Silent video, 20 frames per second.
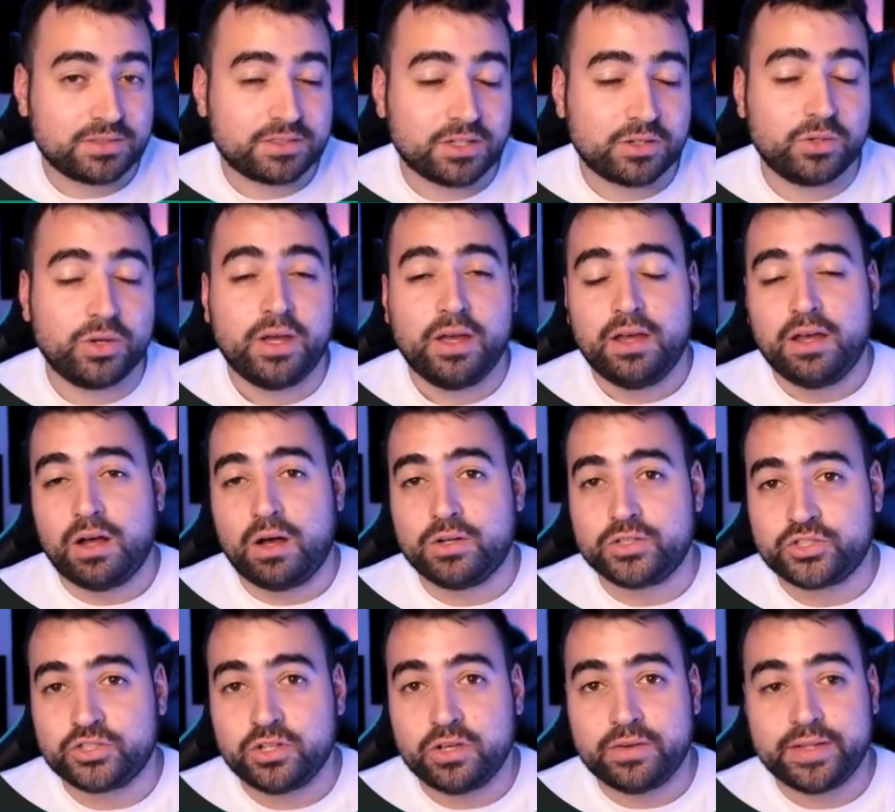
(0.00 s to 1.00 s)
So I'll
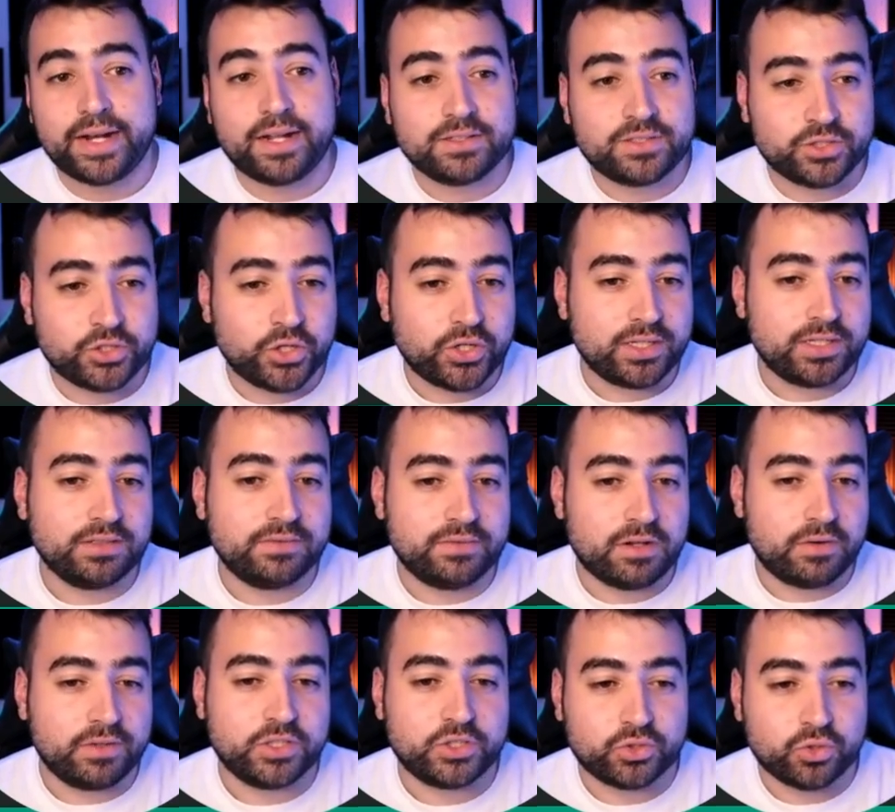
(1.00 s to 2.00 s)
show you an alternative
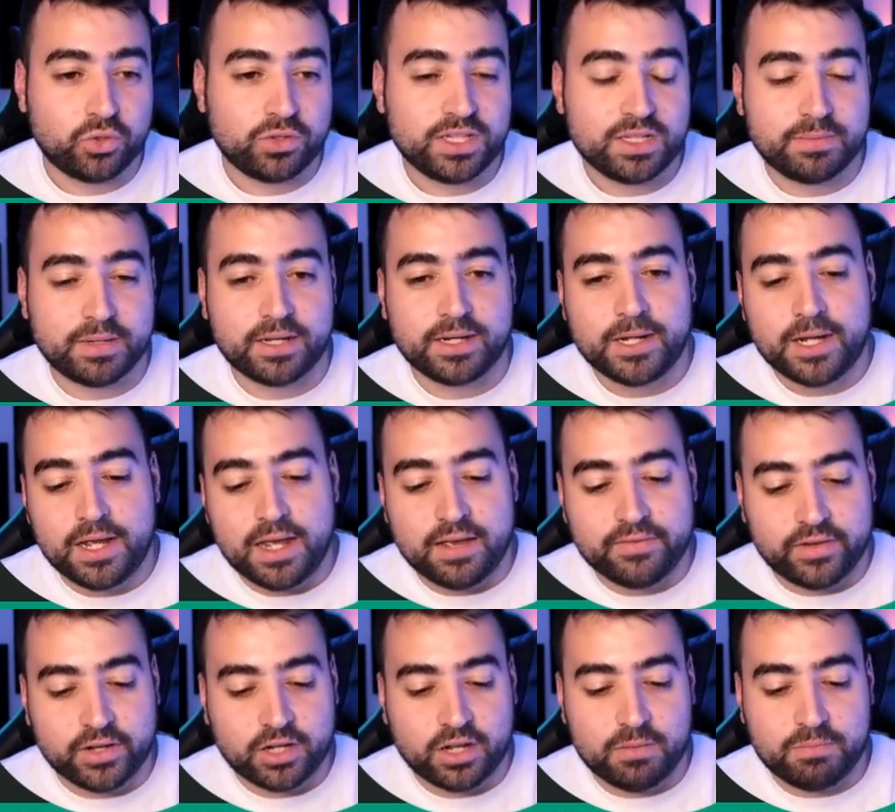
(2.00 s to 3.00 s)
very shortly, but
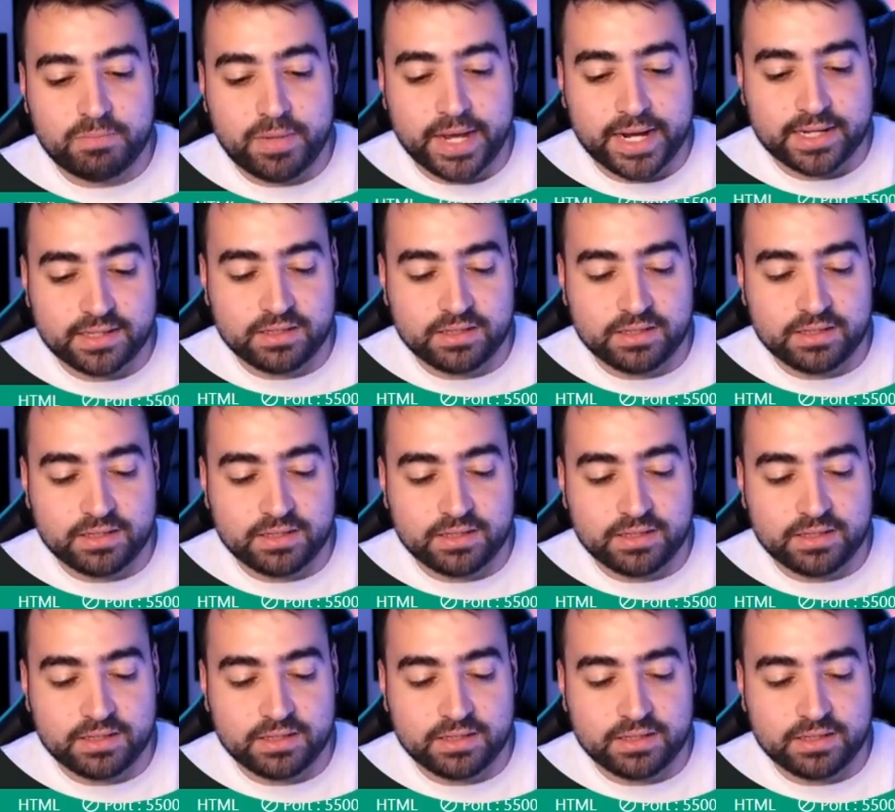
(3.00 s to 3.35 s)
if I go back